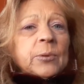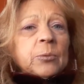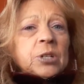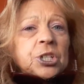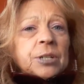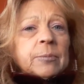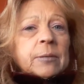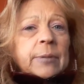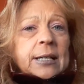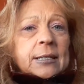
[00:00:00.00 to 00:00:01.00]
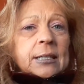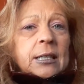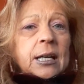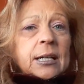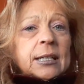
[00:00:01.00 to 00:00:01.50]
we wish it the best it
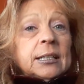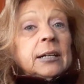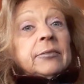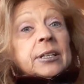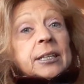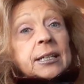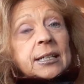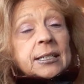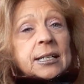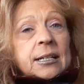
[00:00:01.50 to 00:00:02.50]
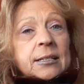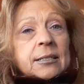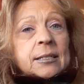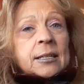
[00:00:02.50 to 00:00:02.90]
says it's ready for pickup right Now,